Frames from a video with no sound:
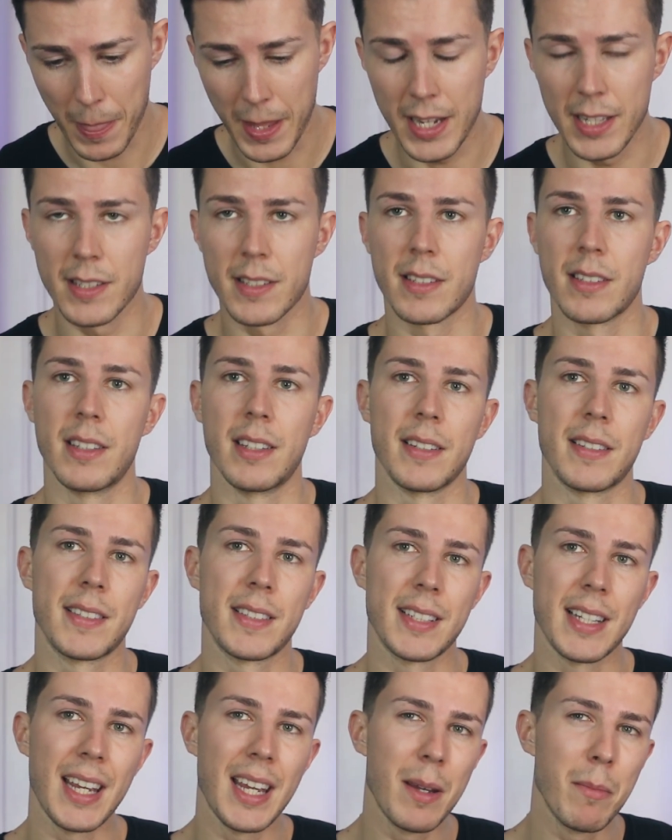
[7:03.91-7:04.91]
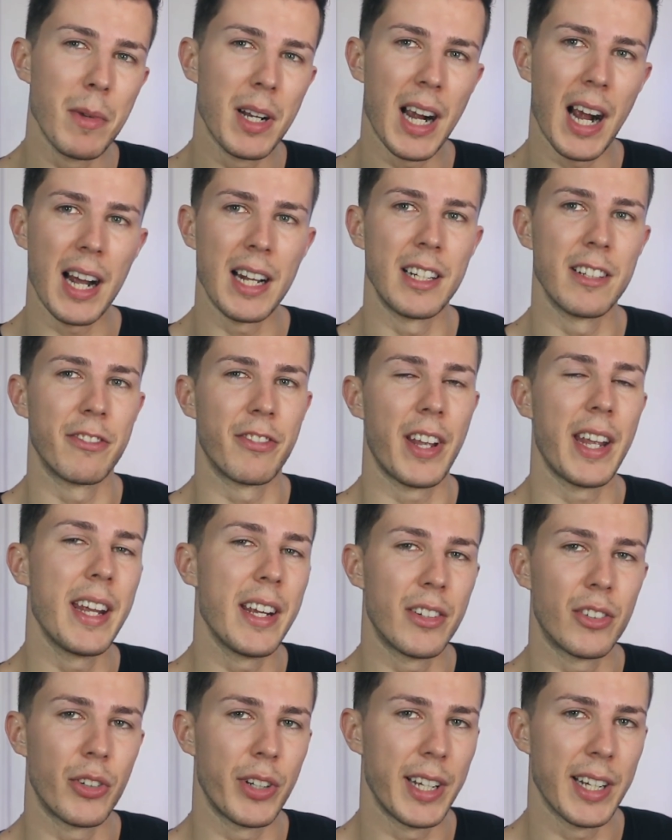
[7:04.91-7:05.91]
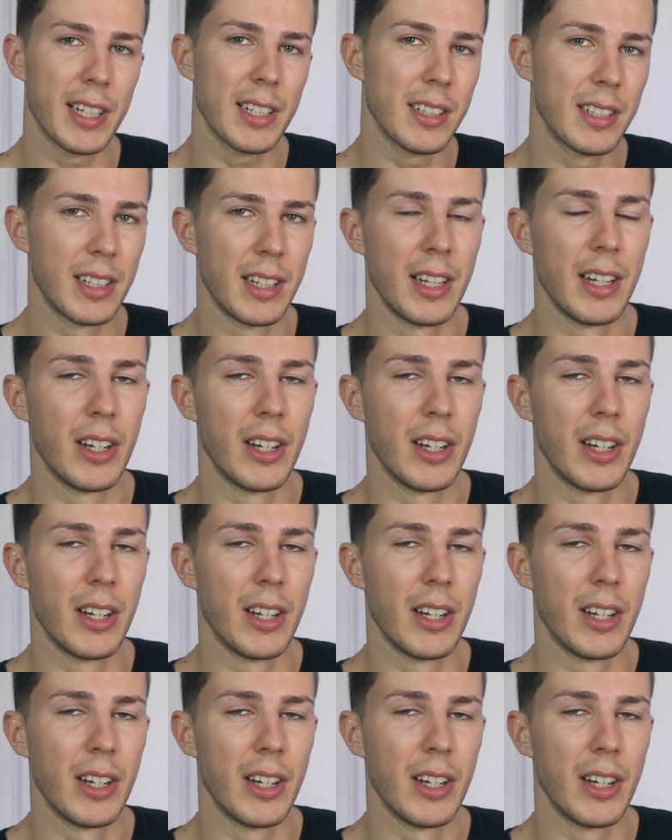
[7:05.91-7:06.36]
it's the same kind of area,